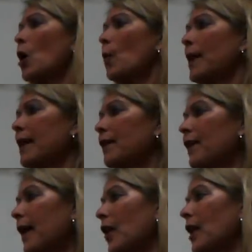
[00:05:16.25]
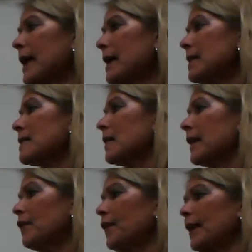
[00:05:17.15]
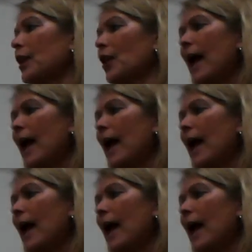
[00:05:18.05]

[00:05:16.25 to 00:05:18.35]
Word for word: we can very easily figure